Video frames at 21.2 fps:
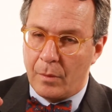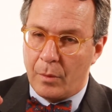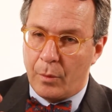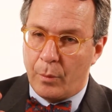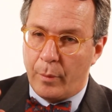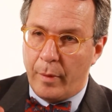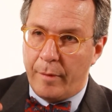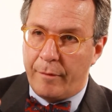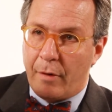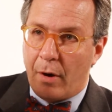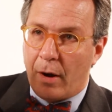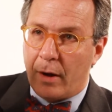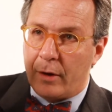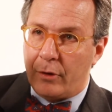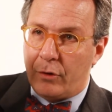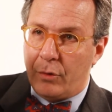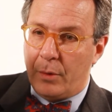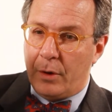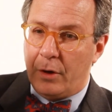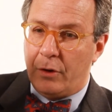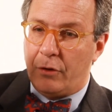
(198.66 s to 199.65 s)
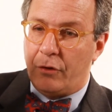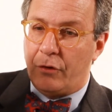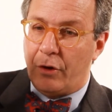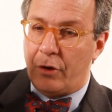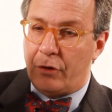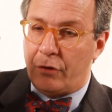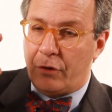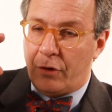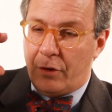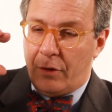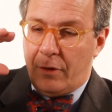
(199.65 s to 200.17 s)
we've gone to an
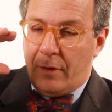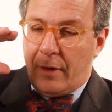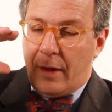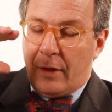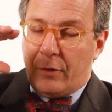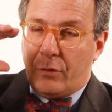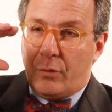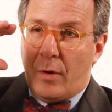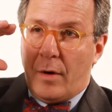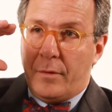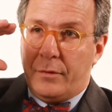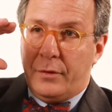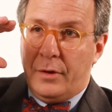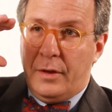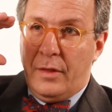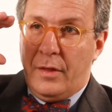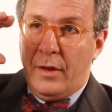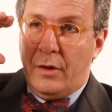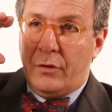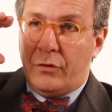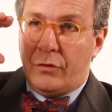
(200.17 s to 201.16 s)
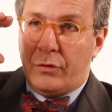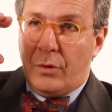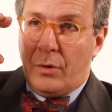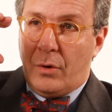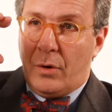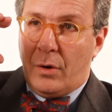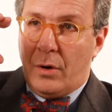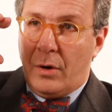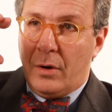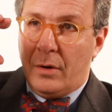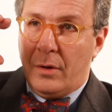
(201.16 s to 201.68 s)
incision that's roughly this
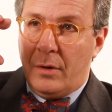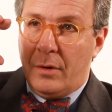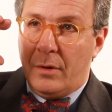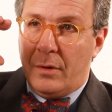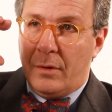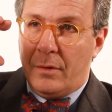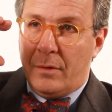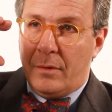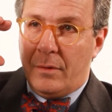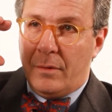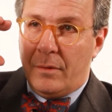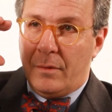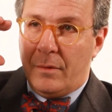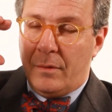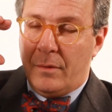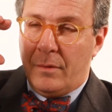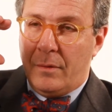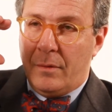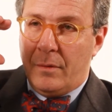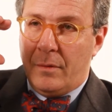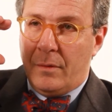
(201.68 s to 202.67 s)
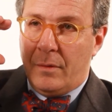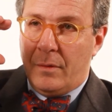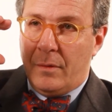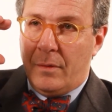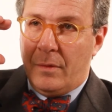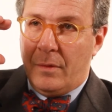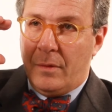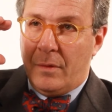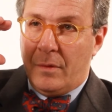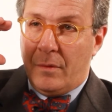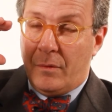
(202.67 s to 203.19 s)
long,
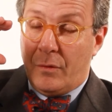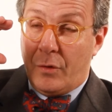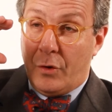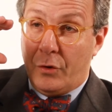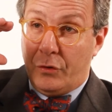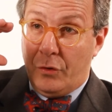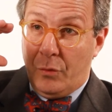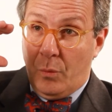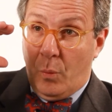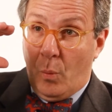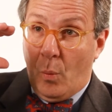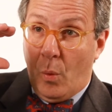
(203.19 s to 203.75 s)
version